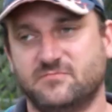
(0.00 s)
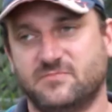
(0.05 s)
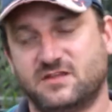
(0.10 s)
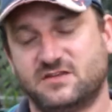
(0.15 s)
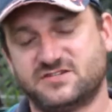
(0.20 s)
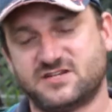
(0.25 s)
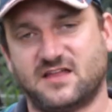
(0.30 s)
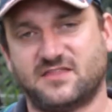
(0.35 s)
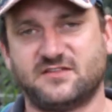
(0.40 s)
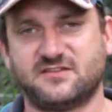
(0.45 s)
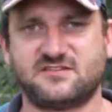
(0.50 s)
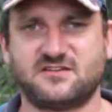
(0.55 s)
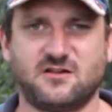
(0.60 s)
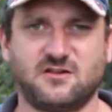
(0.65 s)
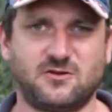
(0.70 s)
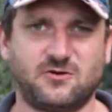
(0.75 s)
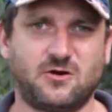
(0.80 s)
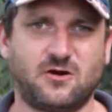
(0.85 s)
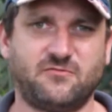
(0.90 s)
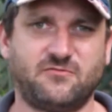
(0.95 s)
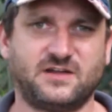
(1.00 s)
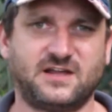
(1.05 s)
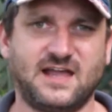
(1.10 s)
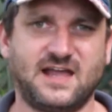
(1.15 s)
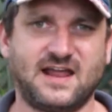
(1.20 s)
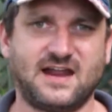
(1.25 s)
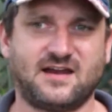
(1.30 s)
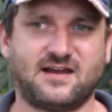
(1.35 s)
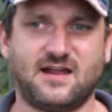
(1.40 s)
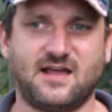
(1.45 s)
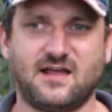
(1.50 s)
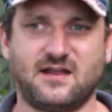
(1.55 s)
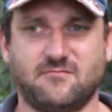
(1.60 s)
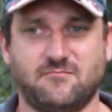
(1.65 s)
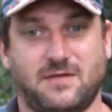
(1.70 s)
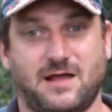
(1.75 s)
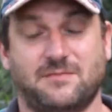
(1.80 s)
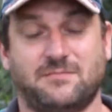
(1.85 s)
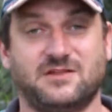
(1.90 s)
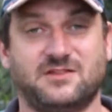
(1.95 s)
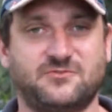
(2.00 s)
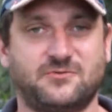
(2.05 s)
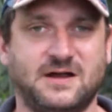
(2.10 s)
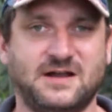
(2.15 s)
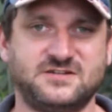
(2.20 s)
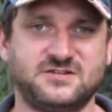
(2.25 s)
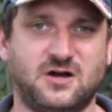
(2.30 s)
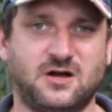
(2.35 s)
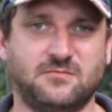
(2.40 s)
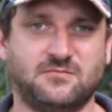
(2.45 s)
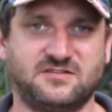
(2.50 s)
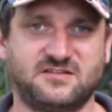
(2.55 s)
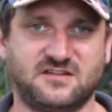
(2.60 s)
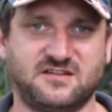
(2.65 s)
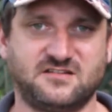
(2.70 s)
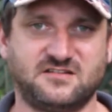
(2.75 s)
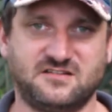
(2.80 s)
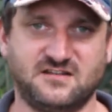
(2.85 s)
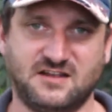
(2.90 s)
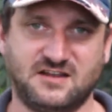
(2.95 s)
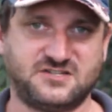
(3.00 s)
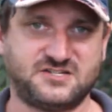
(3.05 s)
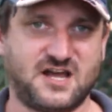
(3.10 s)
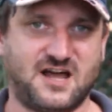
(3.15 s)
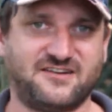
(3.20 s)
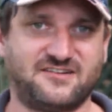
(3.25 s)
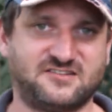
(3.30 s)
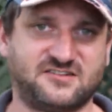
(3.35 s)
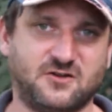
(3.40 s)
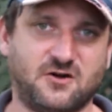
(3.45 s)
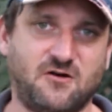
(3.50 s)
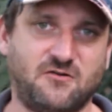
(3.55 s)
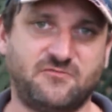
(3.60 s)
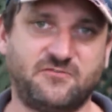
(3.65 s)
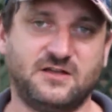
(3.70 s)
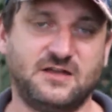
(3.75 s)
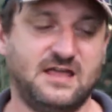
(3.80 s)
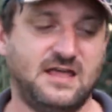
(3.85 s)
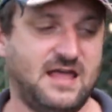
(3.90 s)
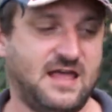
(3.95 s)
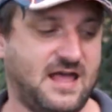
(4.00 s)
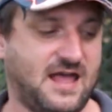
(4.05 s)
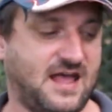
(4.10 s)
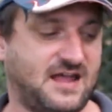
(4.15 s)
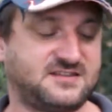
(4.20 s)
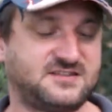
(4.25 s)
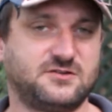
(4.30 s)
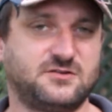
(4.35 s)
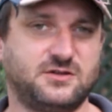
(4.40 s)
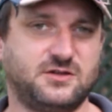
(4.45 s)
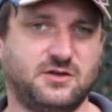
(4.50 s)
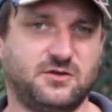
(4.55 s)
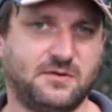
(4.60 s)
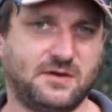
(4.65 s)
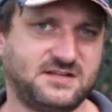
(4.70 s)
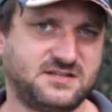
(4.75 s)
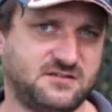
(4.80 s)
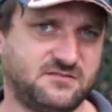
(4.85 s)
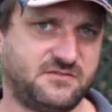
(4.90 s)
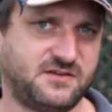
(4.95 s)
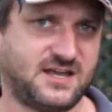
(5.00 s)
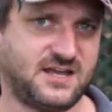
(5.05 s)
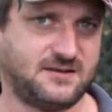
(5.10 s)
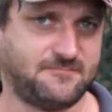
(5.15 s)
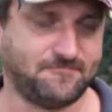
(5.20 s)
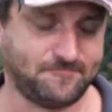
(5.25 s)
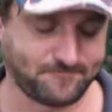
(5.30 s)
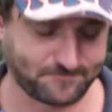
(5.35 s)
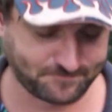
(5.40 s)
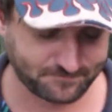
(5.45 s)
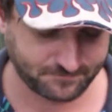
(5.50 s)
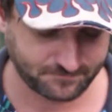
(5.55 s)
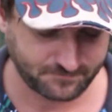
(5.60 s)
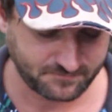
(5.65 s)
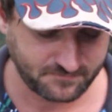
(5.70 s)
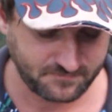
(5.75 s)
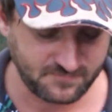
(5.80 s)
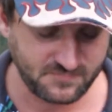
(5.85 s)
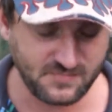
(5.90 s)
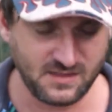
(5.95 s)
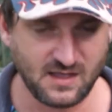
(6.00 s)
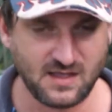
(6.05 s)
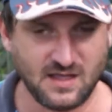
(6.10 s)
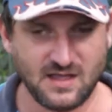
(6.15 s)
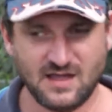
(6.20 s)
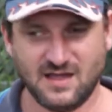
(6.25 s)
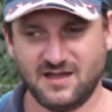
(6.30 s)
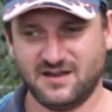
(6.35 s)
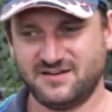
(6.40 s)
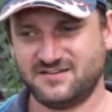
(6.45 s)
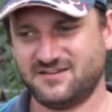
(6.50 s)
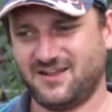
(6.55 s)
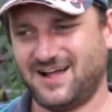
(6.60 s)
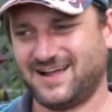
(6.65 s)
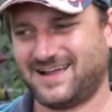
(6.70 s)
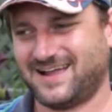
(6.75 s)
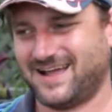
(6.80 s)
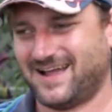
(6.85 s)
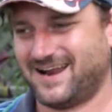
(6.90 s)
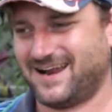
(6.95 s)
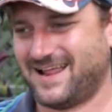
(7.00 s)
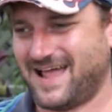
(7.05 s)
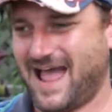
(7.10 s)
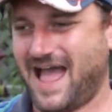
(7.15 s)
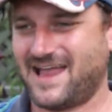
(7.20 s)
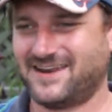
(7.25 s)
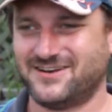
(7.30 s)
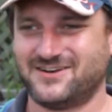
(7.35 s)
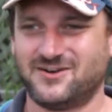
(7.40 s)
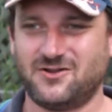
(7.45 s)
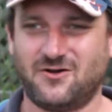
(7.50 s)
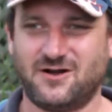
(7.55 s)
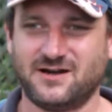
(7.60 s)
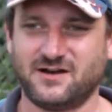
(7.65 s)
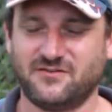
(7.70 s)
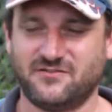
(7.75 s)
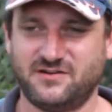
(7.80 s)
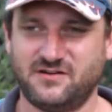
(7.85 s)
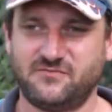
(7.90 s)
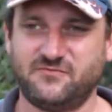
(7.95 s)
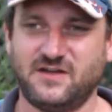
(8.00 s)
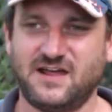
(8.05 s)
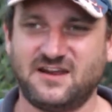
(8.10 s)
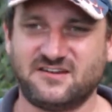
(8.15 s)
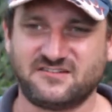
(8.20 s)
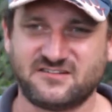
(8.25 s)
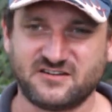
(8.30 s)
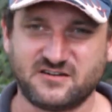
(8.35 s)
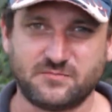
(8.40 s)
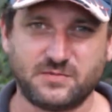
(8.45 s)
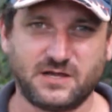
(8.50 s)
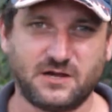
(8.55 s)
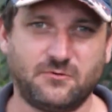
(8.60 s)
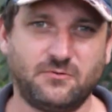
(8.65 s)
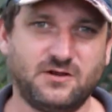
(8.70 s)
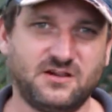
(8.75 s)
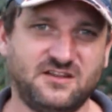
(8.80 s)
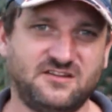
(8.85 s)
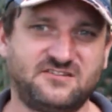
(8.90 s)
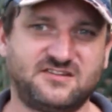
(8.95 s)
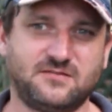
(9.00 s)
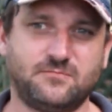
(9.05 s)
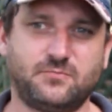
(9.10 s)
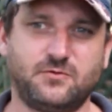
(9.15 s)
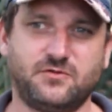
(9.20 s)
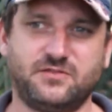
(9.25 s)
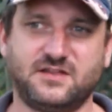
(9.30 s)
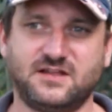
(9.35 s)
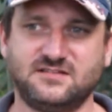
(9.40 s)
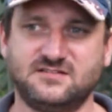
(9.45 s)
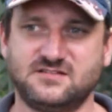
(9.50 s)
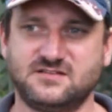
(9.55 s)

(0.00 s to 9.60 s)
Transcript: shut the solar off again. And maybe three times it, it shuts it off until you intervene. It's like an added line of defense. It'd be a really simple thing to